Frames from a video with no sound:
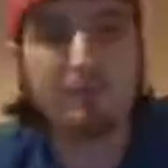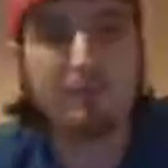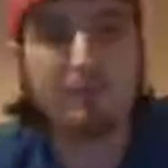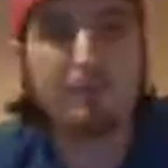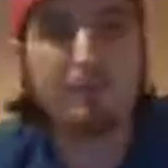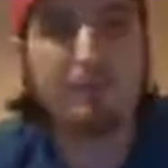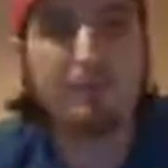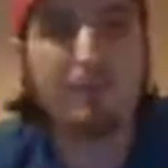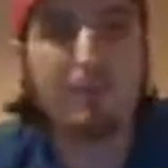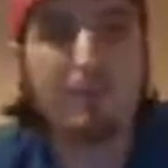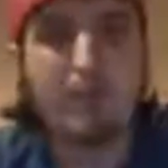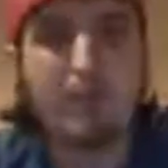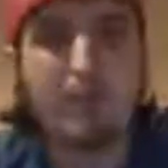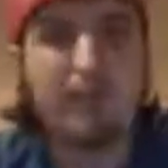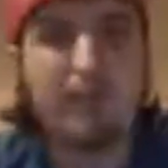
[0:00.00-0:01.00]
it's pretty
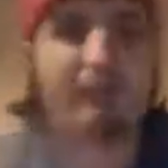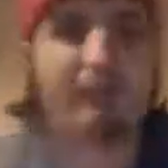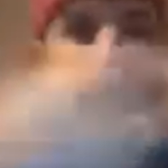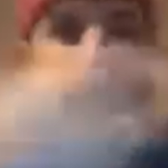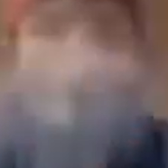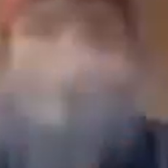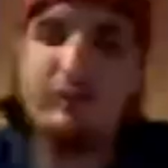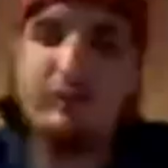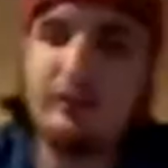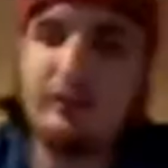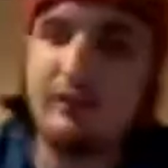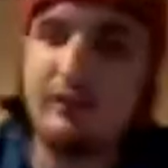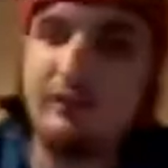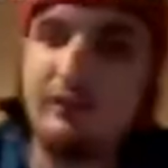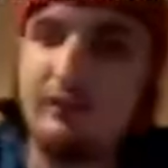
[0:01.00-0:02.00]
badass with the old
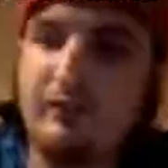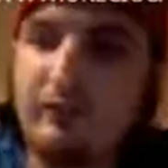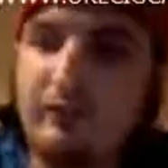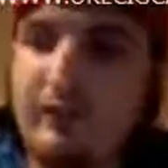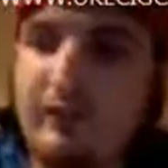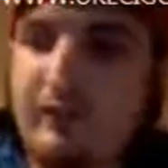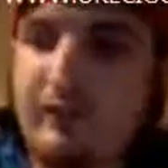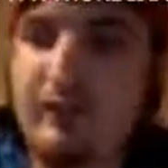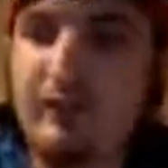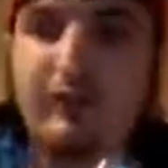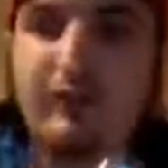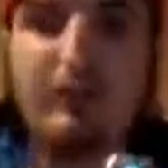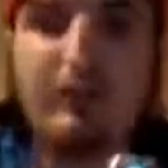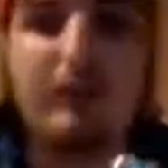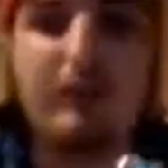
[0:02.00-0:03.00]
silver rod on
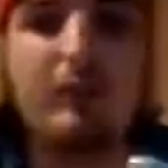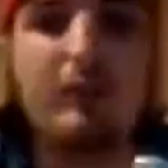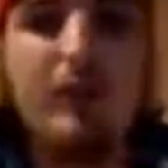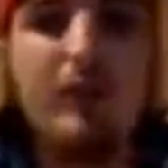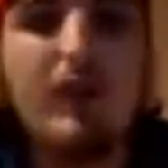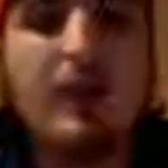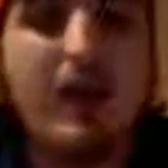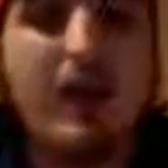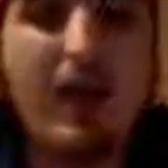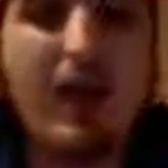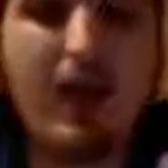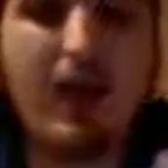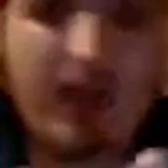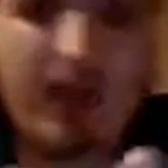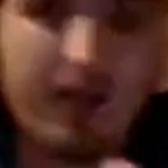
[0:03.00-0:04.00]
the top.
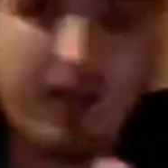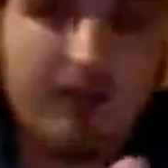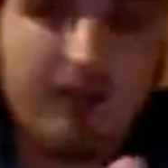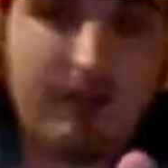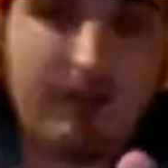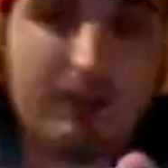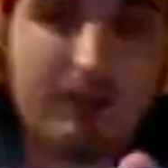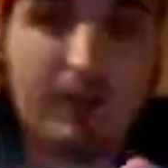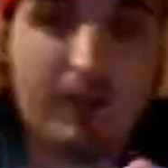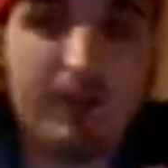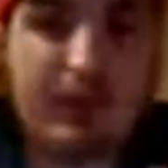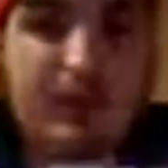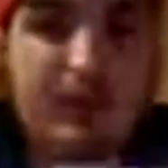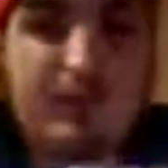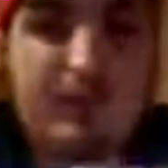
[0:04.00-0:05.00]
Guys, this mod
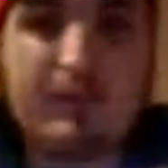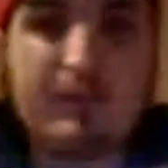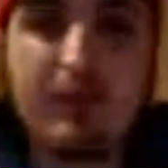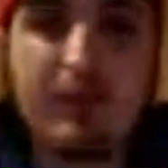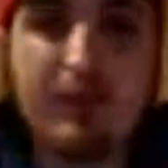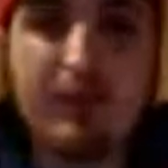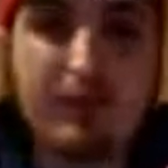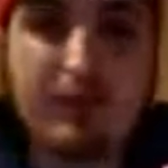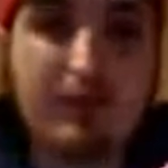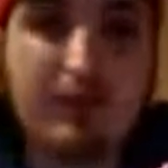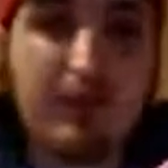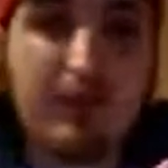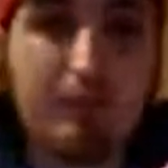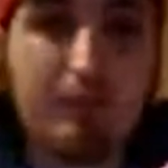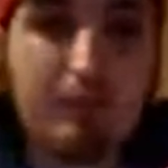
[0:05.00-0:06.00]
is stainless
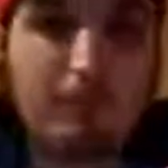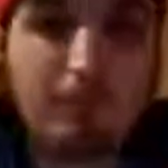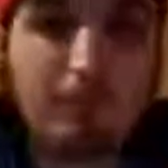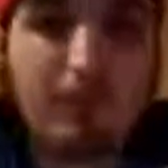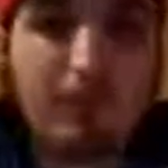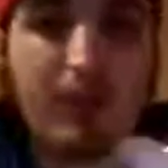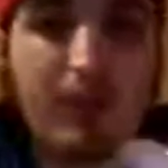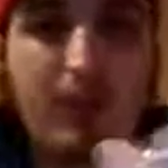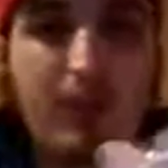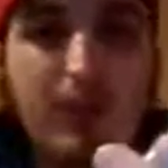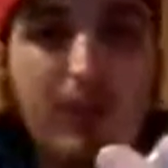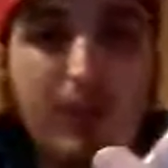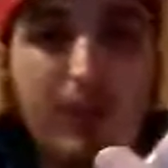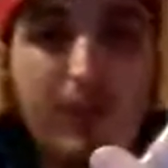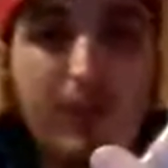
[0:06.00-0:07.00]
steel.
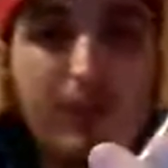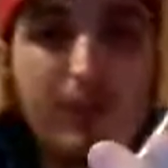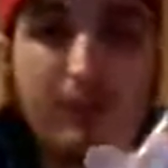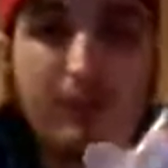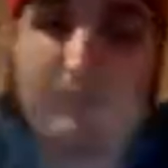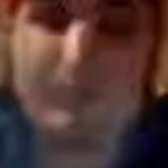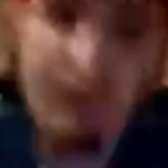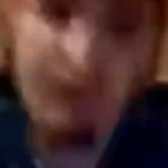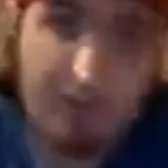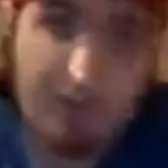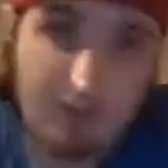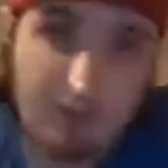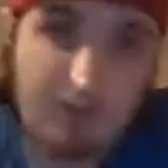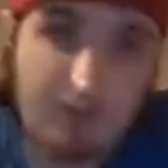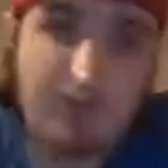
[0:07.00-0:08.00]
It is
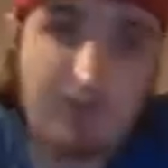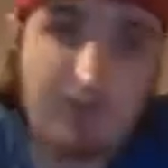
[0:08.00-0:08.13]
telescopic,